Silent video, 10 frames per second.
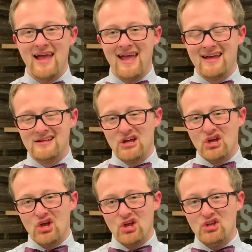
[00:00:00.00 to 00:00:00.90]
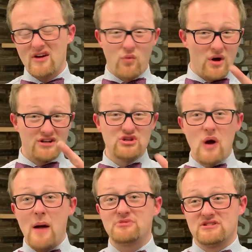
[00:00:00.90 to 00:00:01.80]
And you have one or
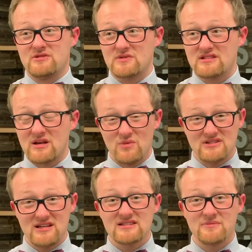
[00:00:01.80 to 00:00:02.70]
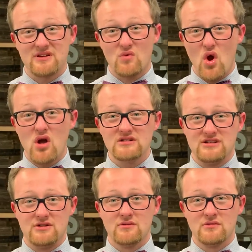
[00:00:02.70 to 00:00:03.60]
two options when someone does something wrong to
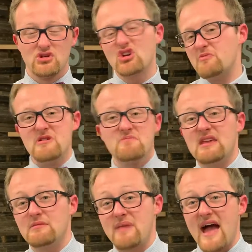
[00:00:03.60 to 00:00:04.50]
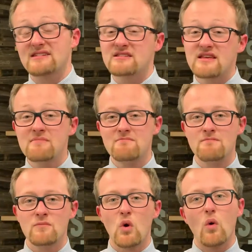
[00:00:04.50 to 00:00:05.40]
you. You could be mean back to them,
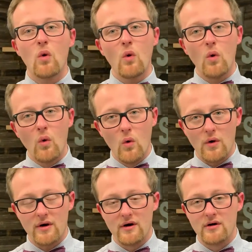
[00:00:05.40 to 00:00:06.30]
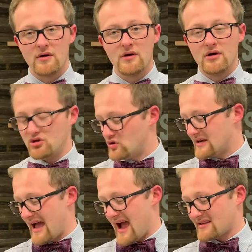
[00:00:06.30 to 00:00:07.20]
or you
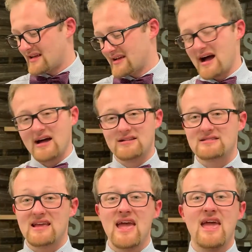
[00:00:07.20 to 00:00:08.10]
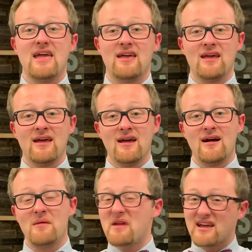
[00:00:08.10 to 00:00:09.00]
could act like God and say, hey,
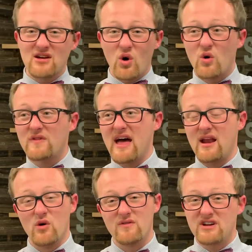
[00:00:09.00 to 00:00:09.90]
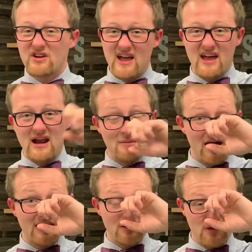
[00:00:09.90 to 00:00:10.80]
I'm not going to hold that over your head. I'm
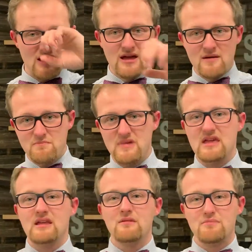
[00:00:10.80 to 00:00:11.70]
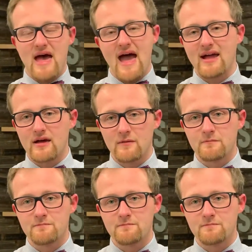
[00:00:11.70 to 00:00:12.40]
not going to be mean back.